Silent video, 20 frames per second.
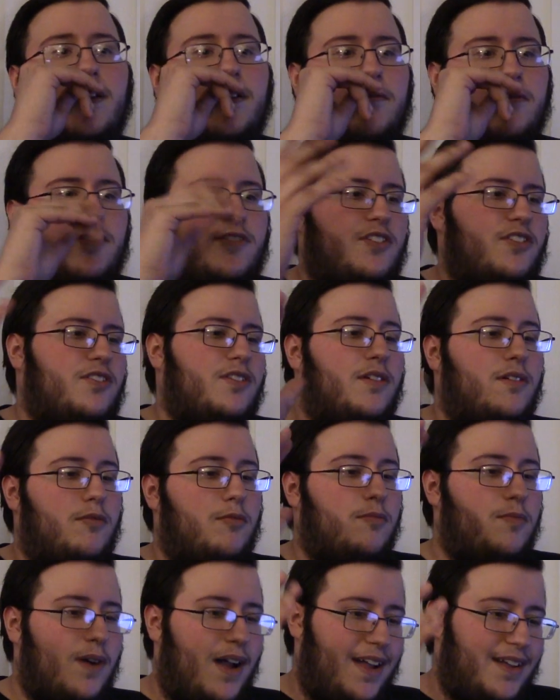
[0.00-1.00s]
It was just
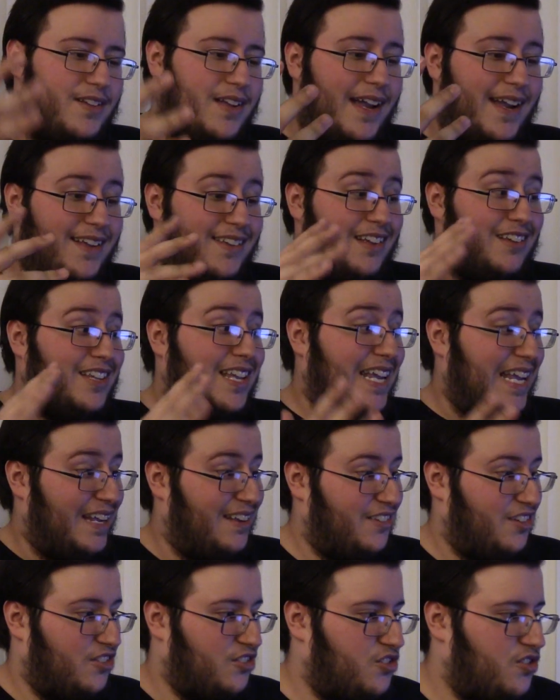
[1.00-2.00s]
a
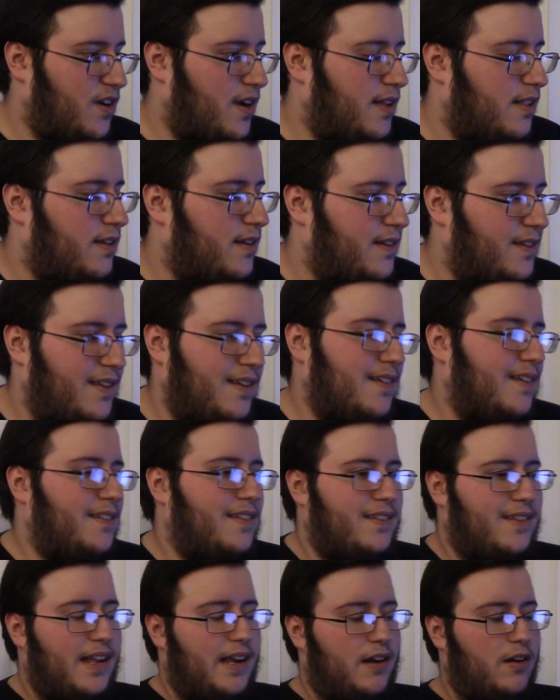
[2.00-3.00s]
teaser trailer.
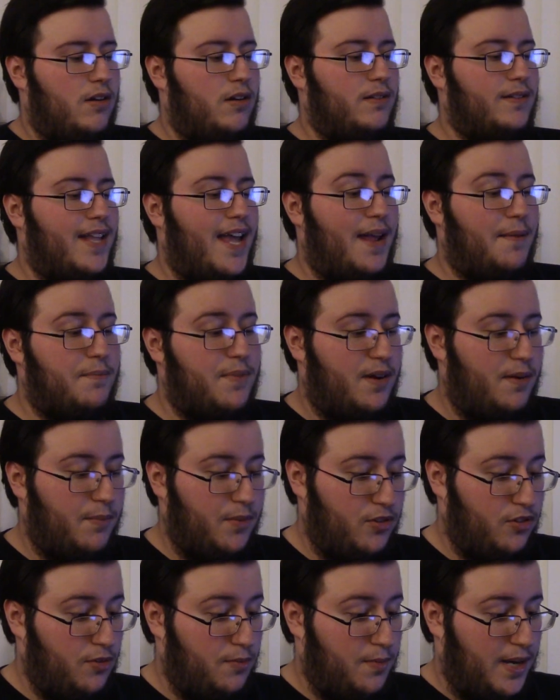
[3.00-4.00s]
It's not called that, but I'm
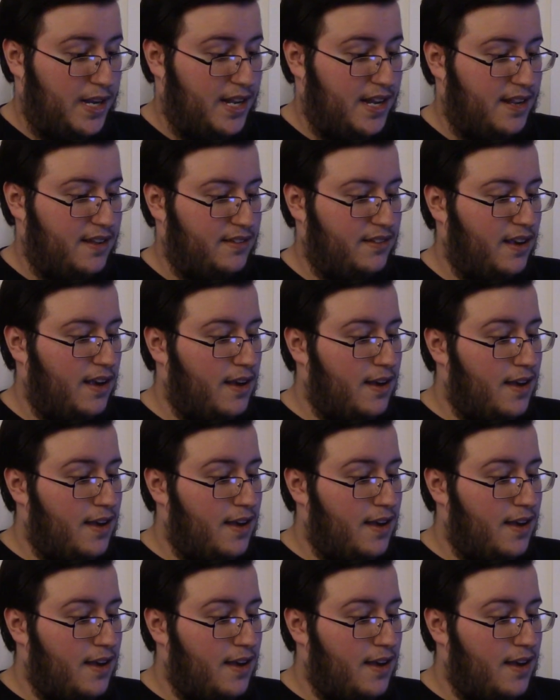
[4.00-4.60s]
assuming it is.